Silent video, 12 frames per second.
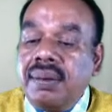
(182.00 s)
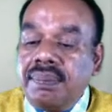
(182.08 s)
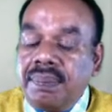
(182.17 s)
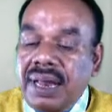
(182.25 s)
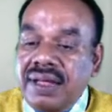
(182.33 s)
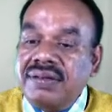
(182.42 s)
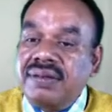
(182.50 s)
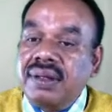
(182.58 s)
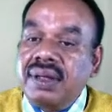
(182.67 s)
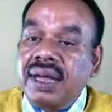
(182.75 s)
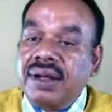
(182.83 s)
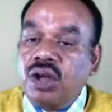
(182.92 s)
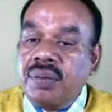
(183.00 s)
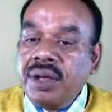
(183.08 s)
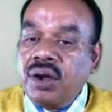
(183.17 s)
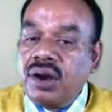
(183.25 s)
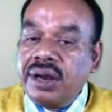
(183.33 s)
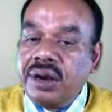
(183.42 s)
plus
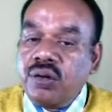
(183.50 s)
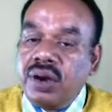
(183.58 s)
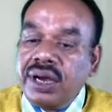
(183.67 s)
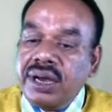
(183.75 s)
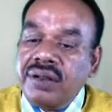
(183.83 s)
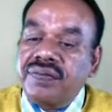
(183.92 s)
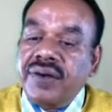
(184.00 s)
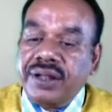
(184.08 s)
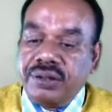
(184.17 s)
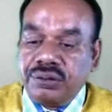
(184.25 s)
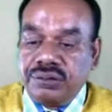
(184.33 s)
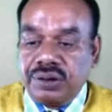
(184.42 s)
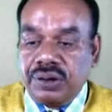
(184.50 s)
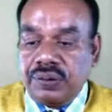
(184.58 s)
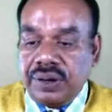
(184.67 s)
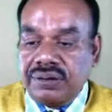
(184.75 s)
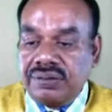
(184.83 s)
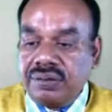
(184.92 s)
economic order quantity 5000
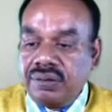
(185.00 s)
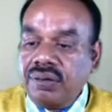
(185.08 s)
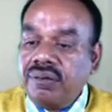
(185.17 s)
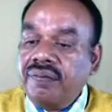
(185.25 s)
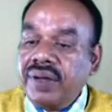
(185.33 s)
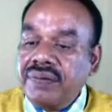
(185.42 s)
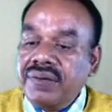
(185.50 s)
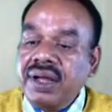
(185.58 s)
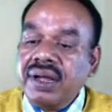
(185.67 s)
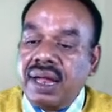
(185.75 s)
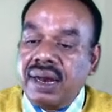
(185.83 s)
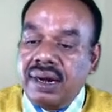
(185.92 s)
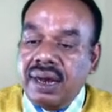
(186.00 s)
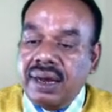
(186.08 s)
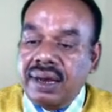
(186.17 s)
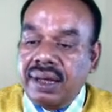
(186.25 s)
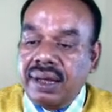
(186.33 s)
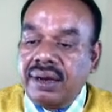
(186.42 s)
units. So when we are
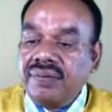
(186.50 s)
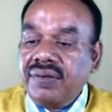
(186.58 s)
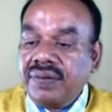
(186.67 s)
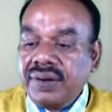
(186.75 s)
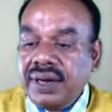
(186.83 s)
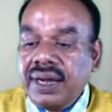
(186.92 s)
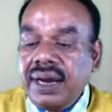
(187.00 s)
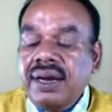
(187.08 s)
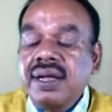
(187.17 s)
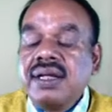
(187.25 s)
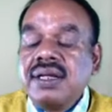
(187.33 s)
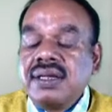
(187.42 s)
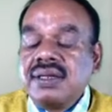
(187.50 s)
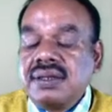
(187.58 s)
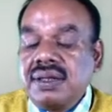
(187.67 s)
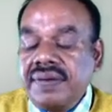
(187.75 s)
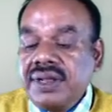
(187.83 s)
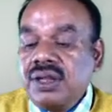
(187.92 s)
calculating it, we will get
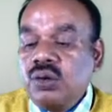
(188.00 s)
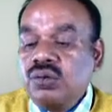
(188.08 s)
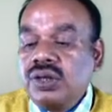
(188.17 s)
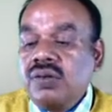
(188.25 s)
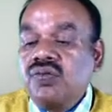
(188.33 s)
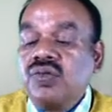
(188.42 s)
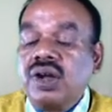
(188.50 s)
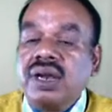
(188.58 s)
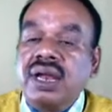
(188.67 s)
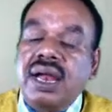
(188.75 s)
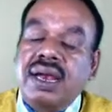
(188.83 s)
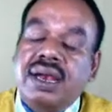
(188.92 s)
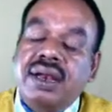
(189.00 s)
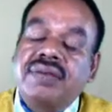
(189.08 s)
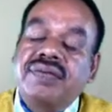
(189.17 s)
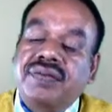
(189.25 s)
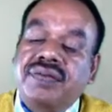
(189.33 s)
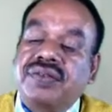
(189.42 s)

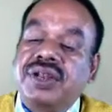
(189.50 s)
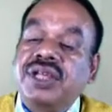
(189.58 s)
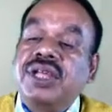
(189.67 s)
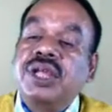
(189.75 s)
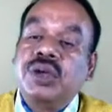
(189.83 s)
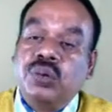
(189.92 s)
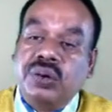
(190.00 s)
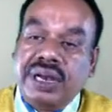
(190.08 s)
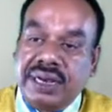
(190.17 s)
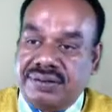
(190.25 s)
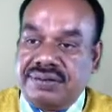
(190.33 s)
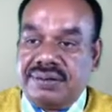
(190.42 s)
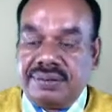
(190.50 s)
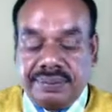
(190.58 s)
7150 units.